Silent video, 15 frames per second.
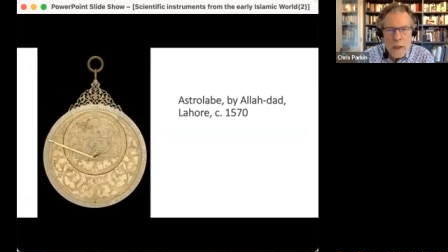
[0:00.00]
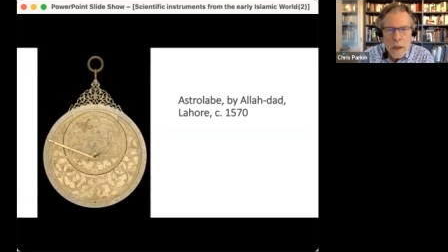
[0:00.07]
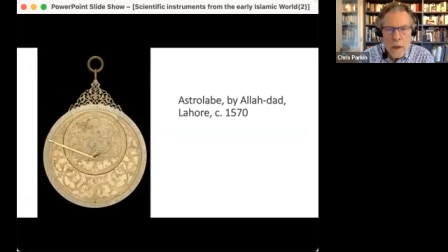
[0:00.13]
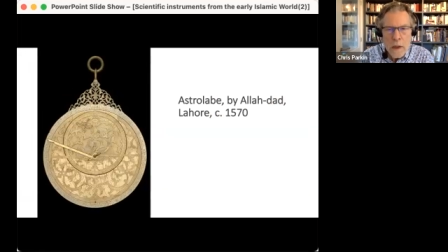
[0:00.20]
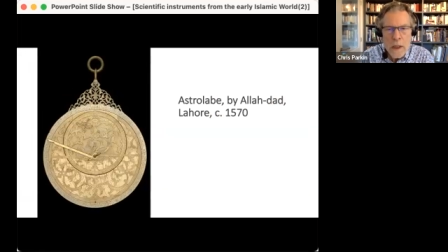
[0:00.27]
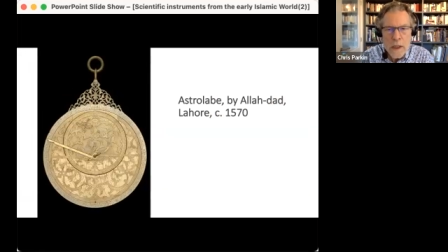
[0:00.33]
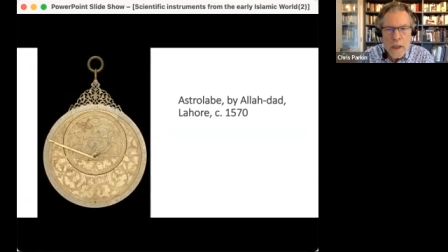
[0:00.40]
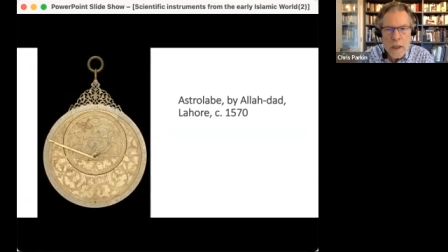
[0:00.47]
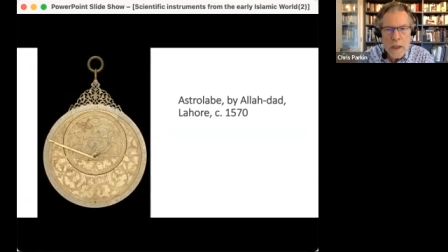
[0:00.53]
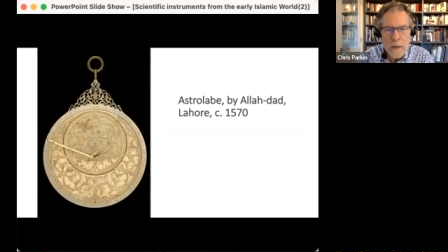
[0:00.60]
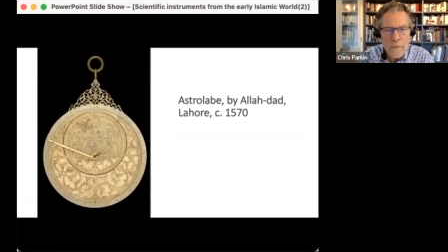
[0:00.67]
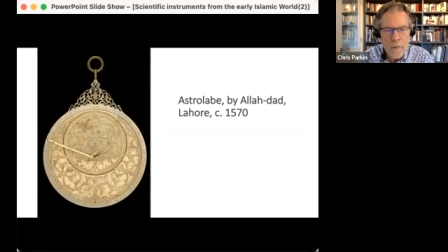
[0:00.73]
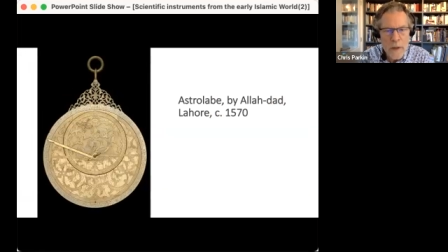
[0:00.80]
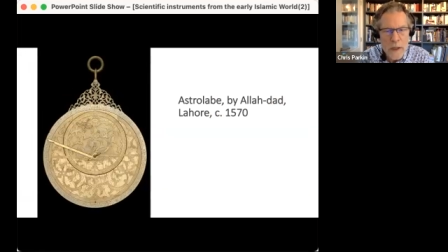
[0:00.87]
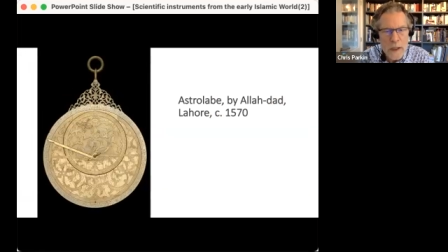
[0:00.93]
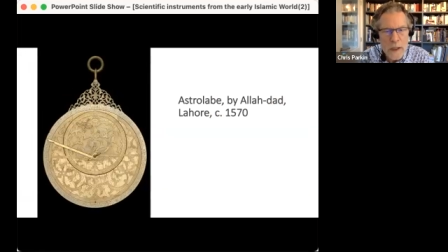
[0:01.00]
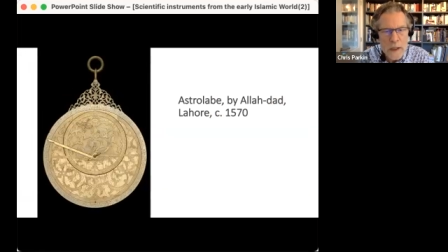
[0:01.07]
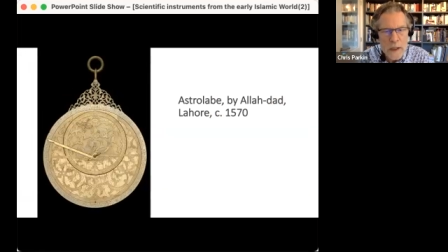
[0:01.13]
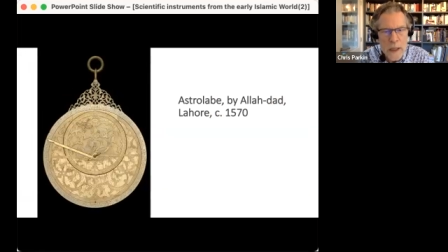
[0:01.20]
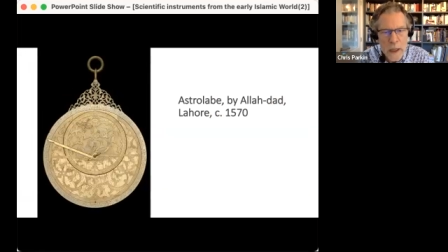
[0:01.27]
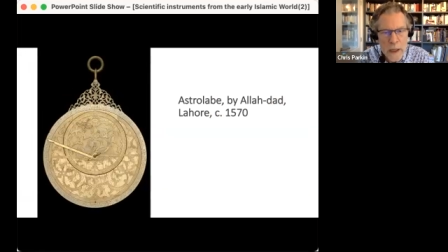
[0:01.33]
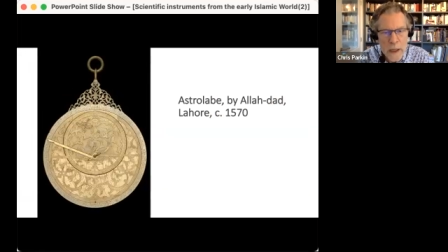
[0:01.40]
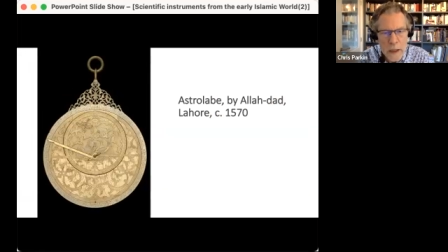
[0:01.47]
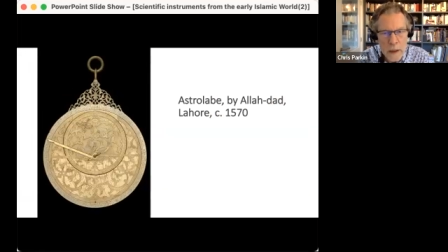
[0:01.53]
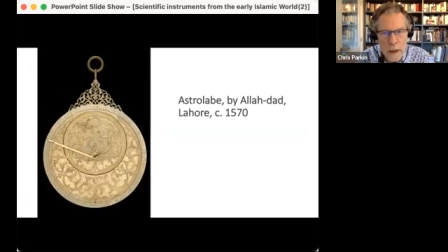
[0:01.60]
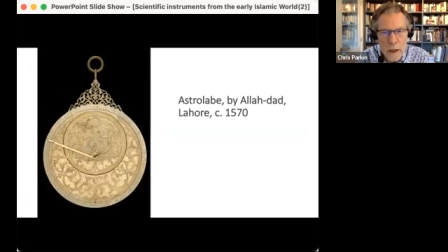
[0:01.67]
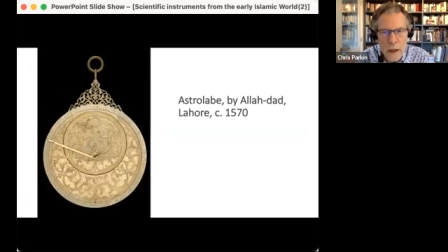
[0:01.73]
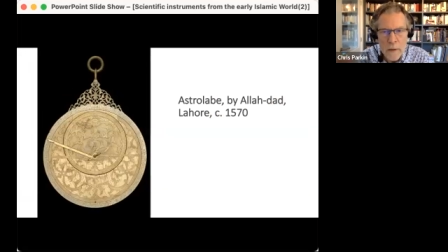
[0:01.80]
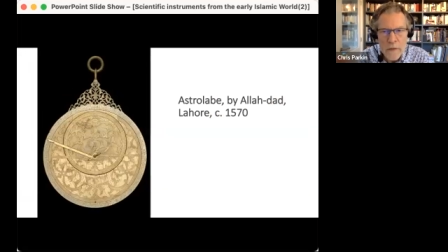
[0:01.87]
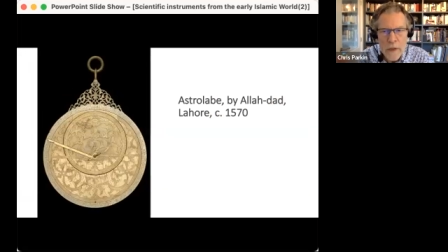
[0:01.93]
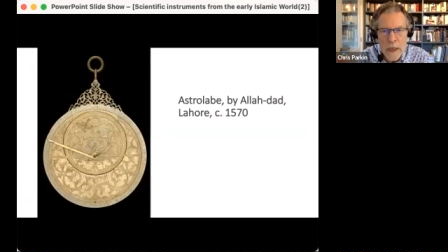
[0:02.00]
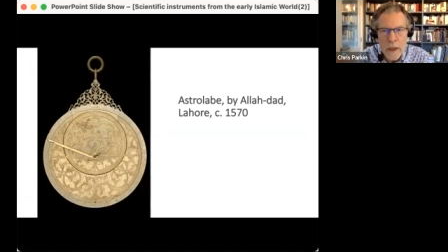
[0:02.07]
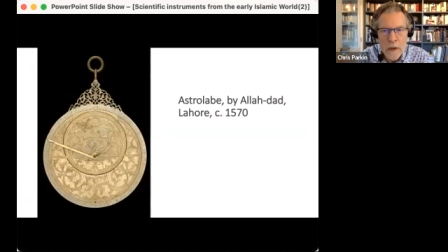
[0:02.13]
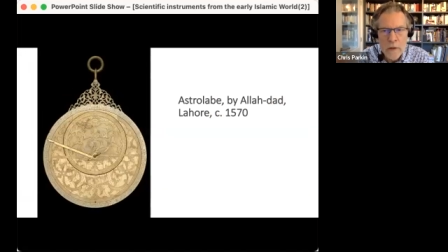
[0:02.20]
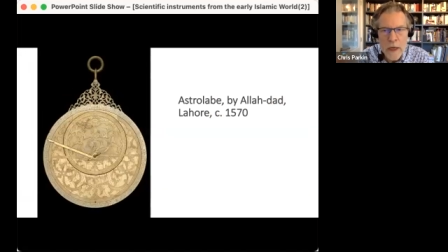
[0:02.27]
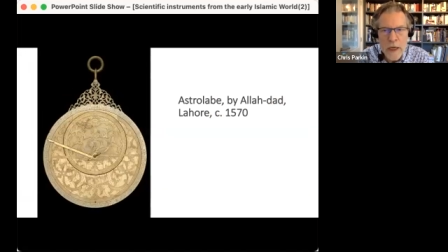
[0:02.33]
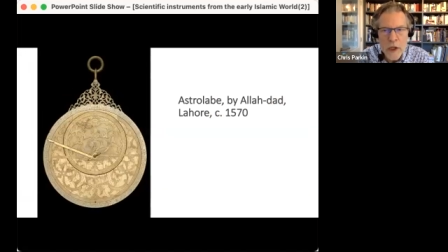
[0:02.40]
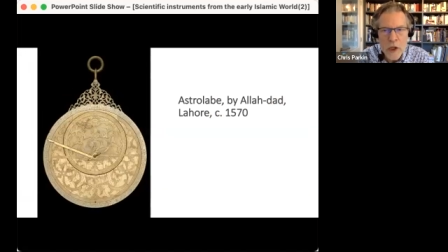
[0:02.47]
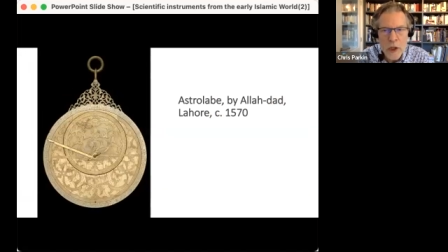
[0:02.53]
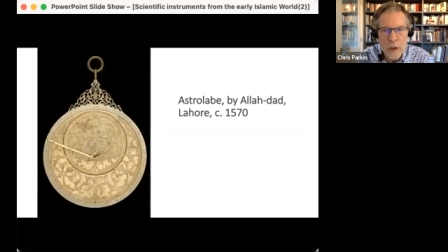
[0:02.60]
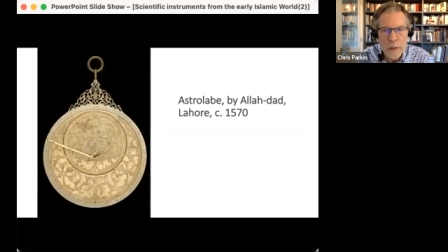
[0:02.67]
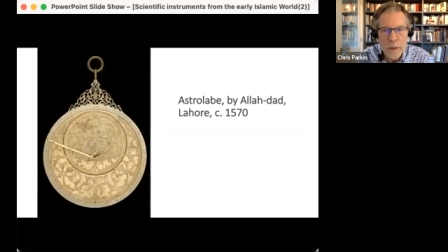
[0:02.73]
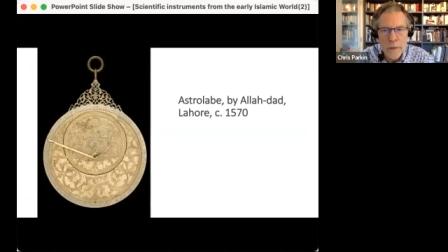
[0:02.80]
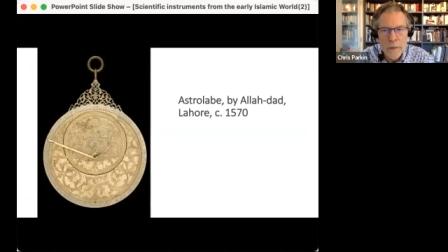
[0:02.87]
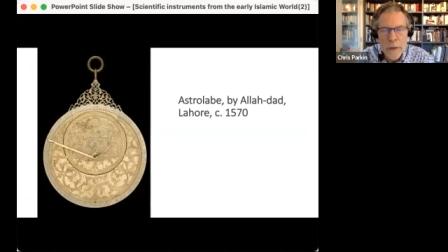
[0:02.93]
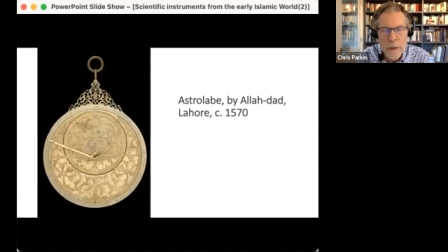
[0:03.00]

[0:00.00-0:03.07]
Notice the different style of decoration,